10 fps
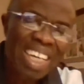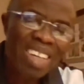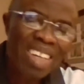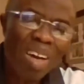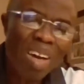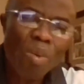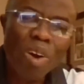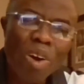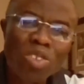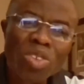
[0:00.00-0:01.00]
In other
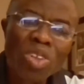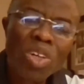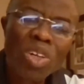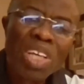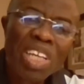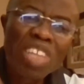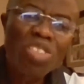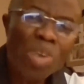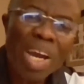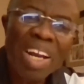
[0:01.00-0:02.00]
words,
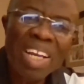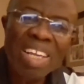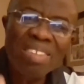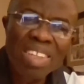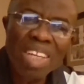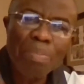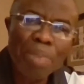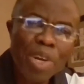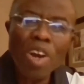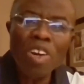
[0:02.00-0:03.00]
Israel is in a
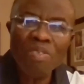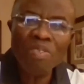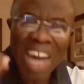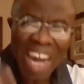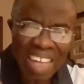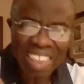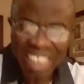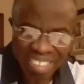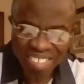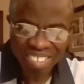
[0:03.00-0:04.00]
period of hardness